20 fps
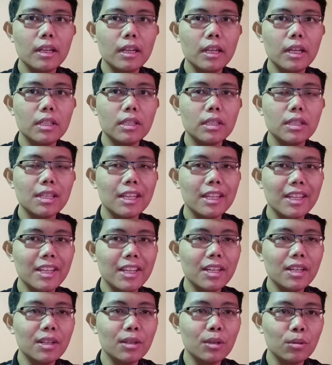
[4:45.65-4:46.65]
is
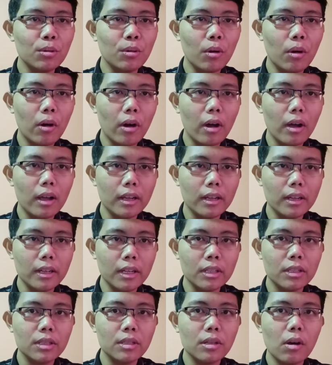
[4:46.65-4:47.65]
near to
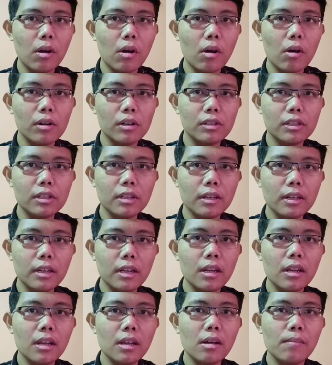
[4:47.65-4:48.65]
its
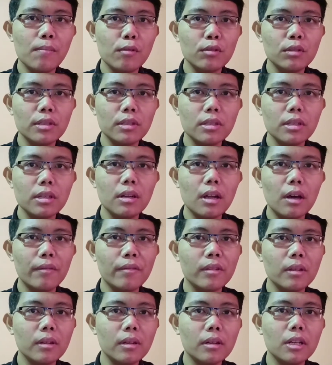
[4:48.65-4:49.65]
originally position
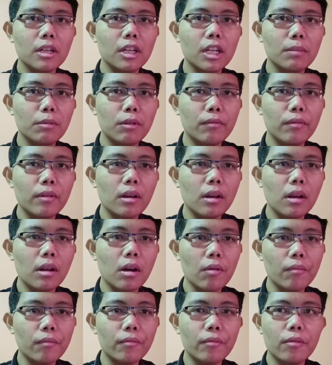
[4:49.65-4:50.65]
after removal
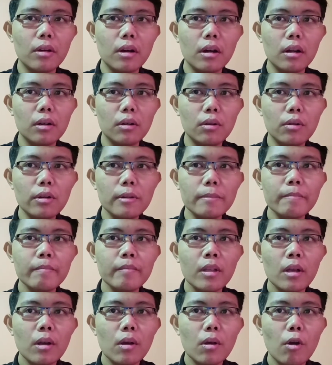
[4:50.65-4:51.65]
of load
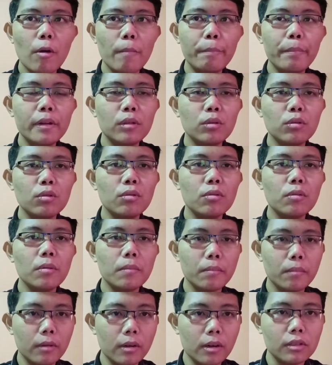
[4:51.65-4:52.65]
compared to
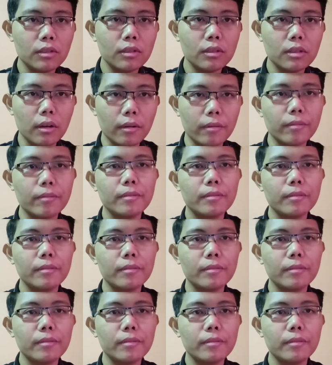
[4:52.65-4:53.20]
brush shaft.